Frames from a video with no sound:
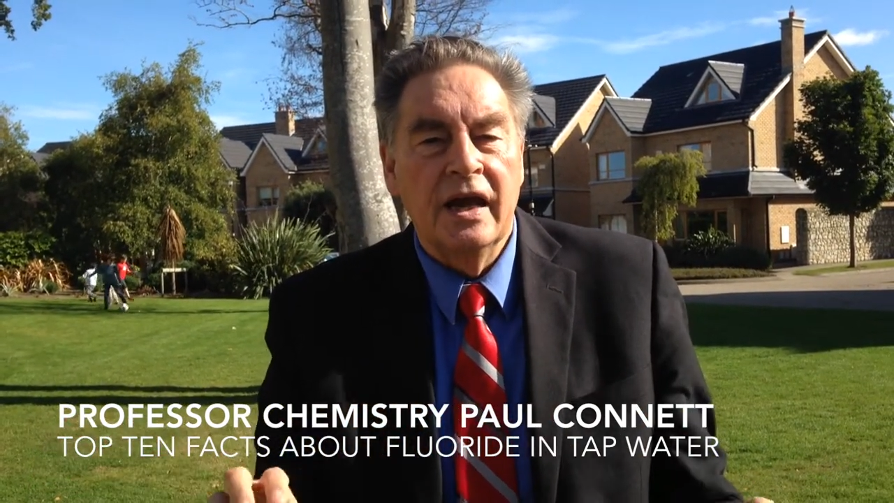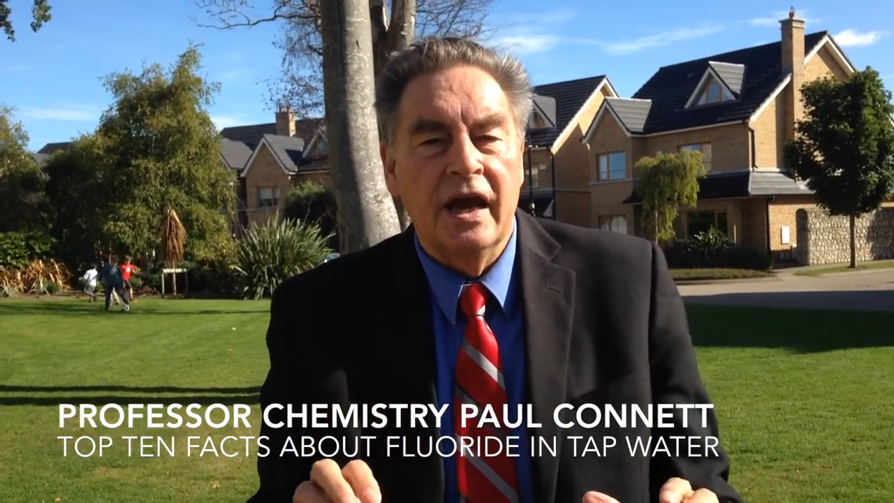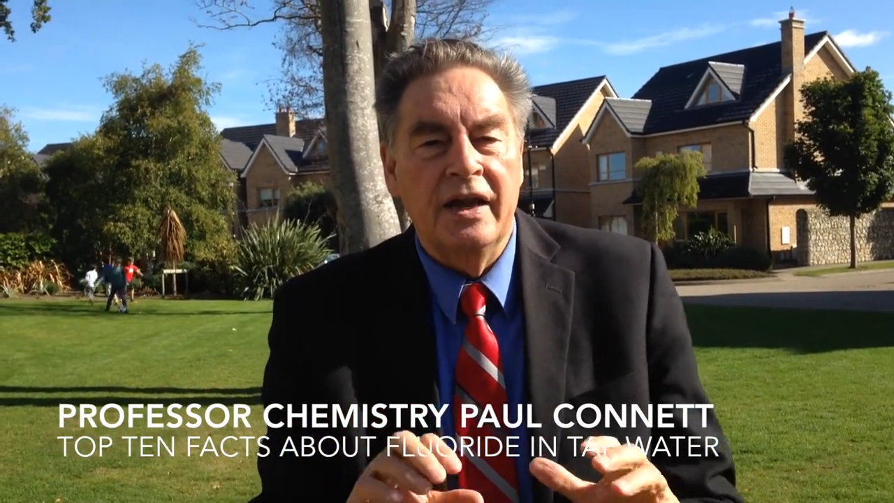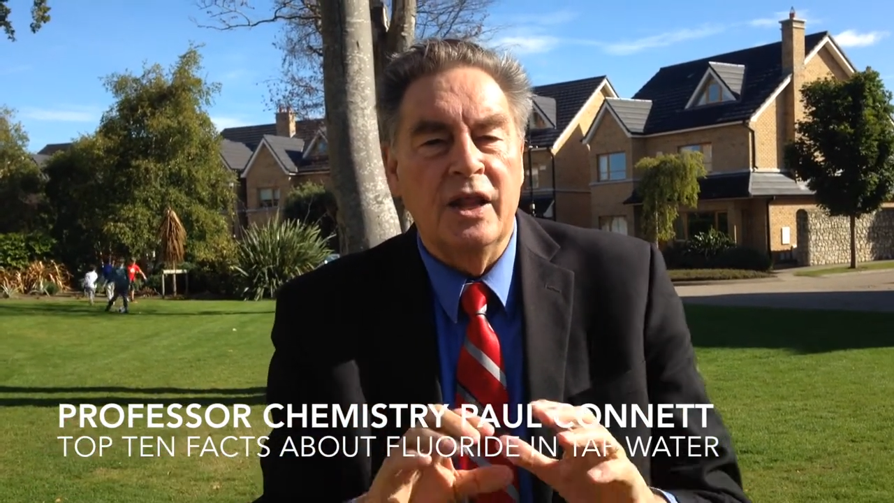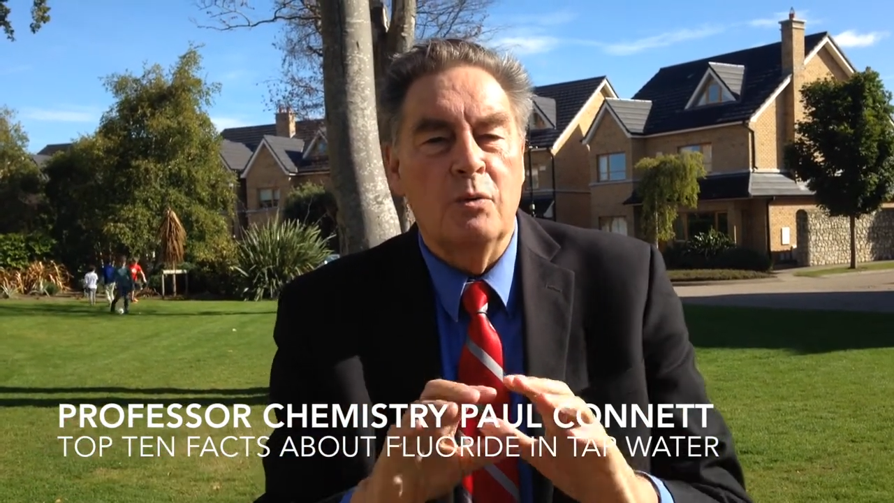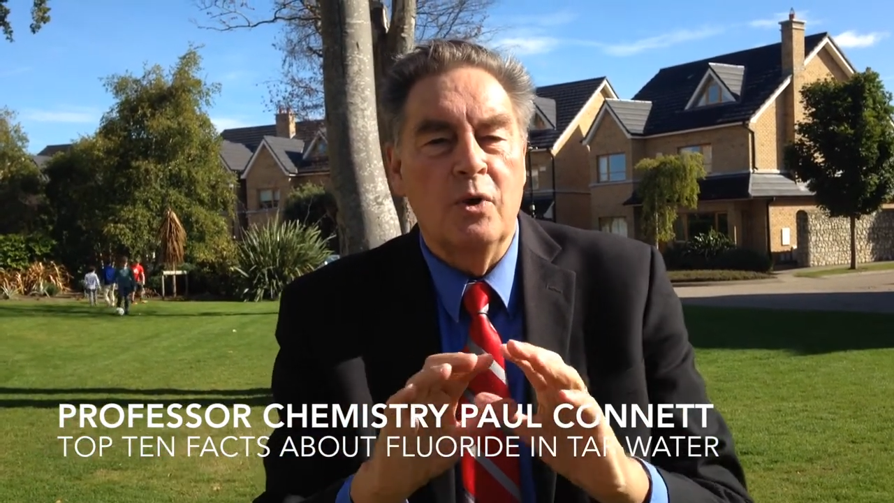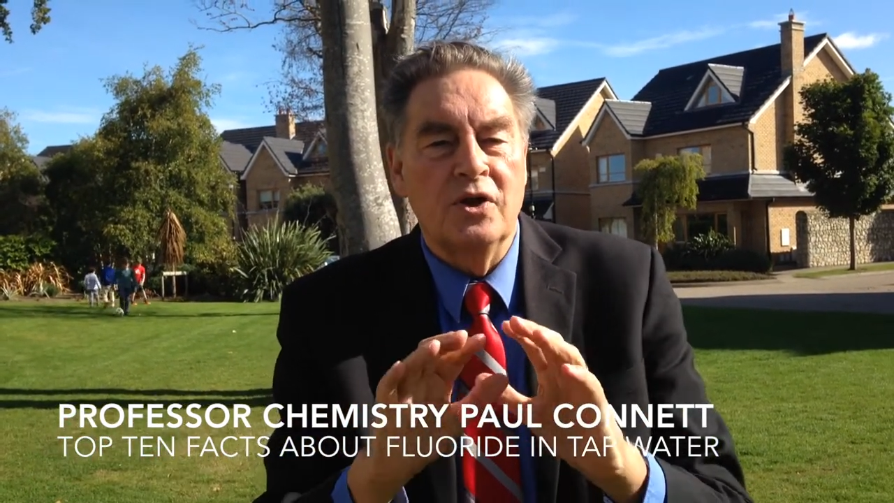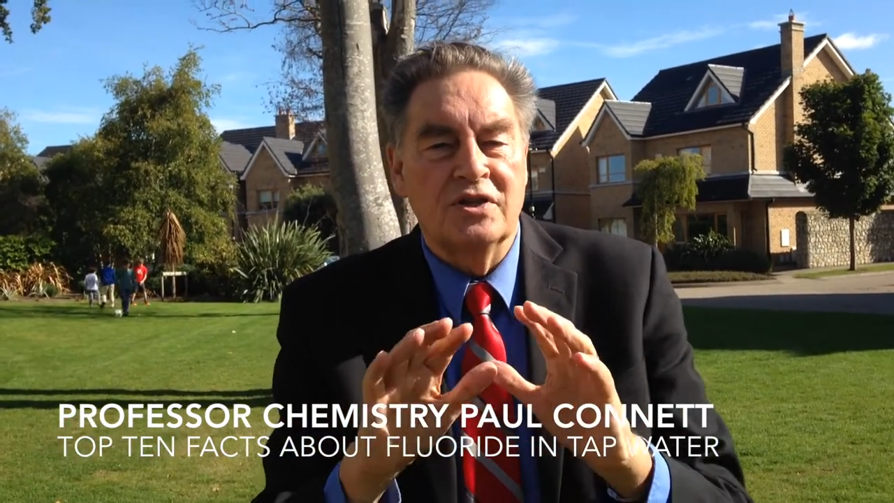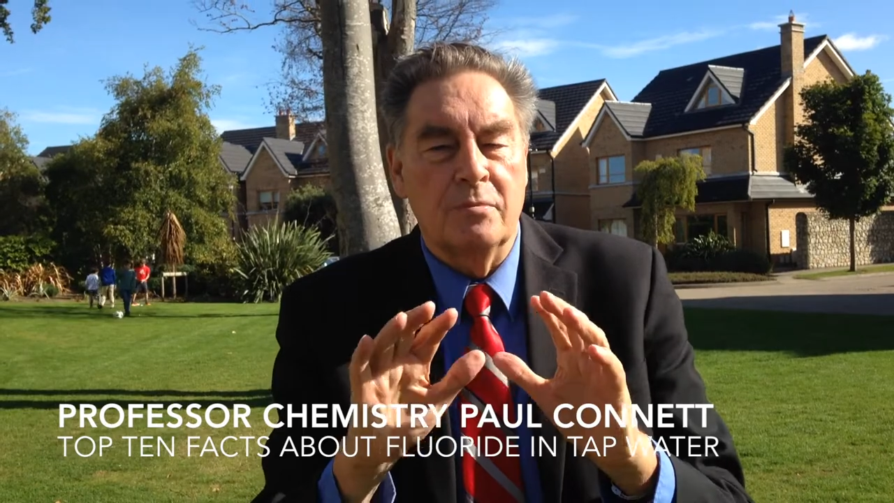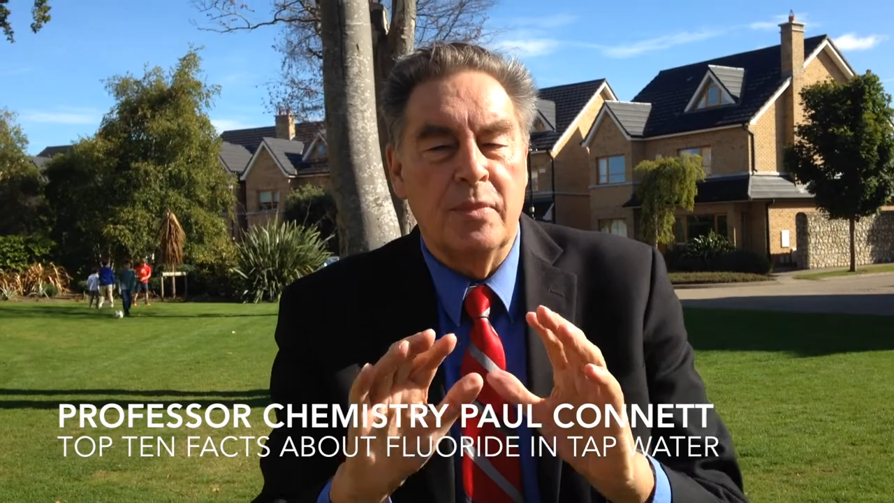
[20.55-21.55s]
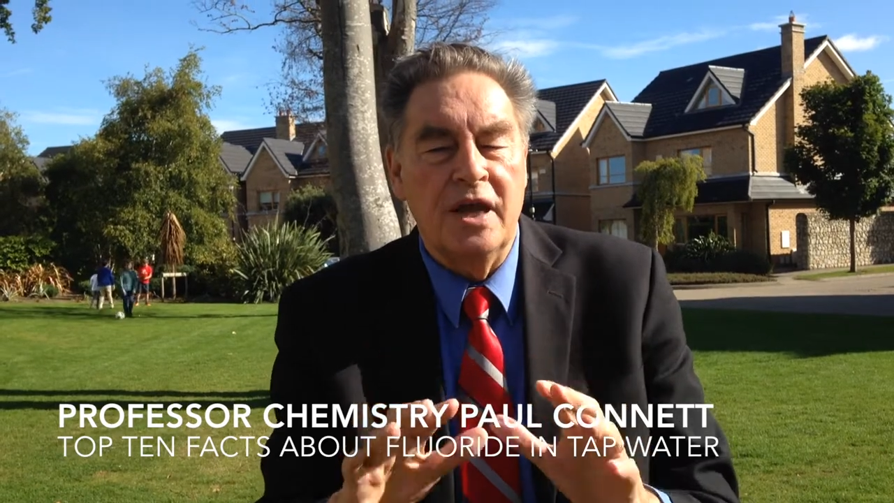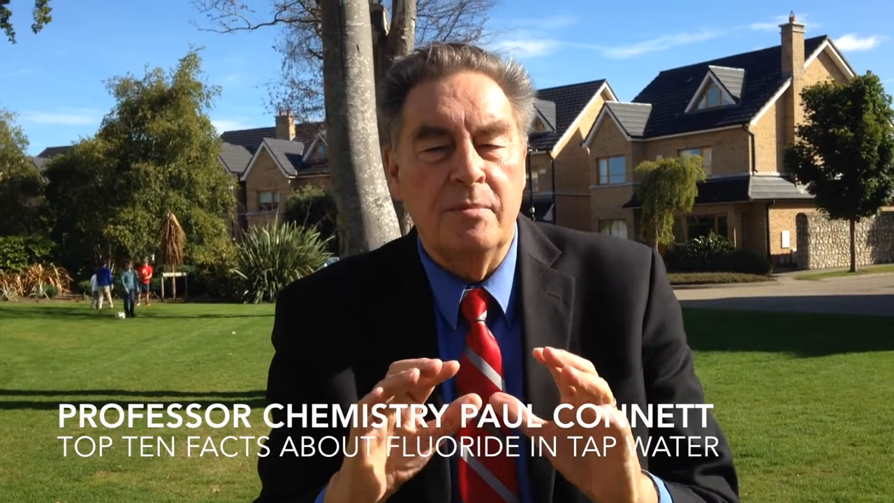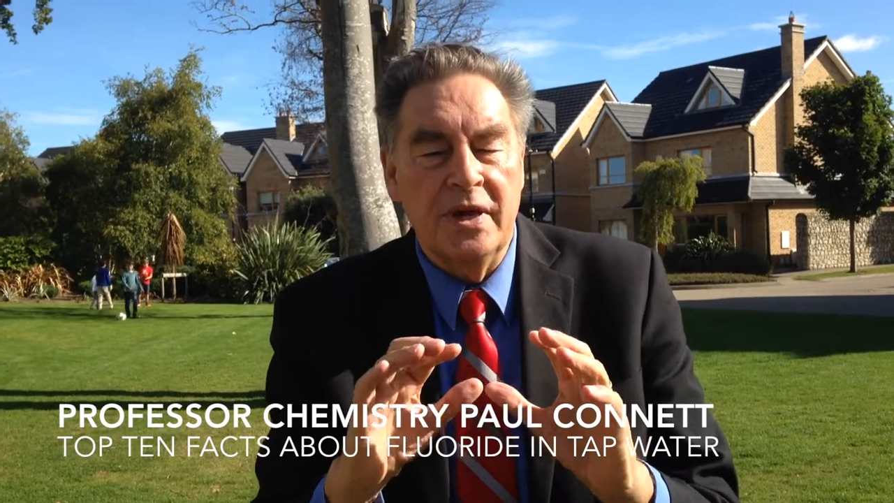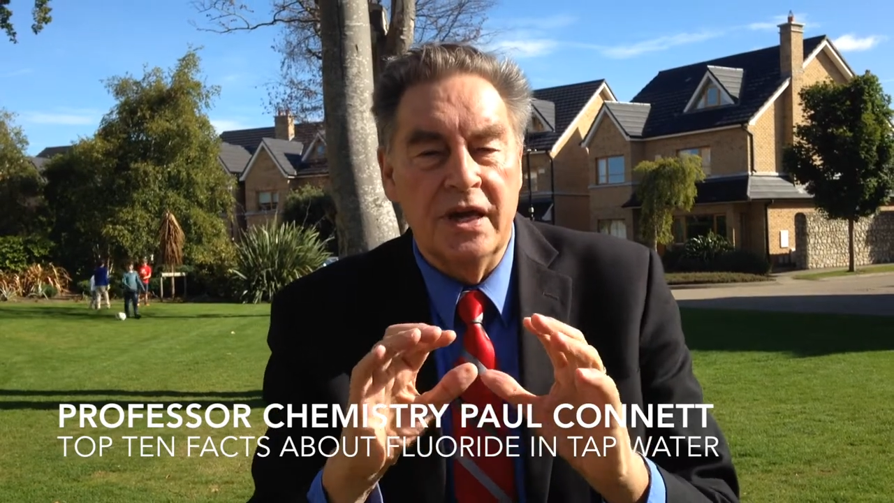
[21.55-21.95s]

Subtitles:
In other words, the baby